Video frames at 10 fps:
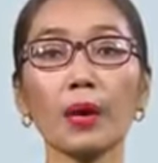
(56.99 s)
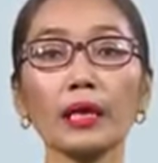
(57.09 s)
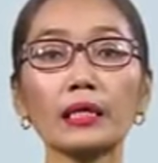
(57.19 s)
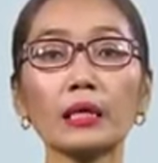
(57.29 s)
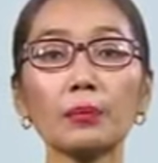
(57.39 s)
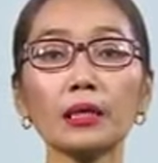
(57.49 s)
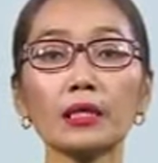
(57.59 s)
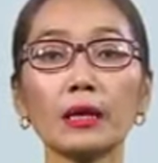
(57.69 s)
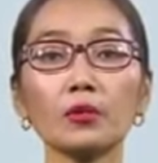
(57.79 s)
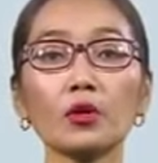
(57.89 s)
by
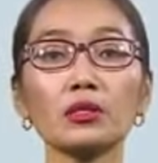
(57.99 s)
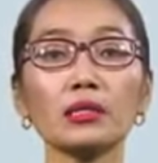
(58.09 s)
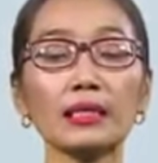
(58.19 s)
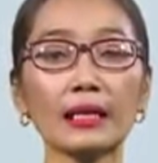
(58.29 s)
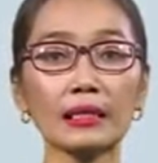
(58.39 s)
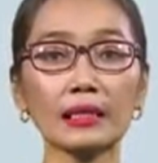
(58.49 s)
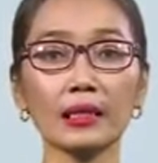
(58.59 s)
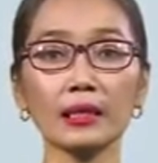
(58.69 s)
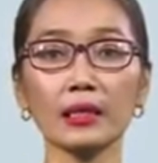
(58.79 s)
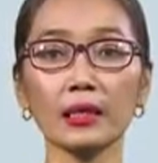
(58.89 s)
keeping them
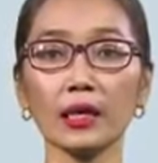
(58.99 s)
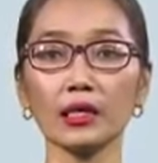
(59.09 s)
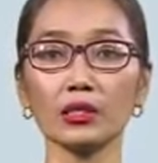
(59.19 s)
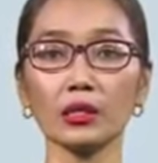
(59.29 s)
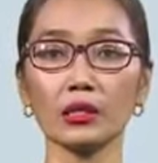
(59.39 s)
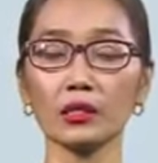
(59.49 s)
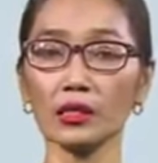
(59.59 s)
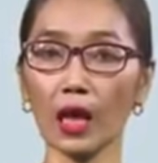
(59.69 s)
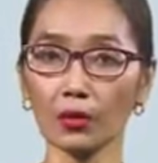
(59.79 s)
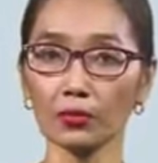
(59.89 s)
constantly engaged in the
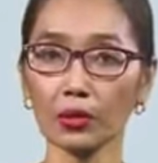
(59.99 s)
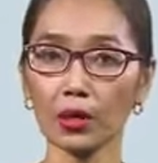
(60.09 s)
south.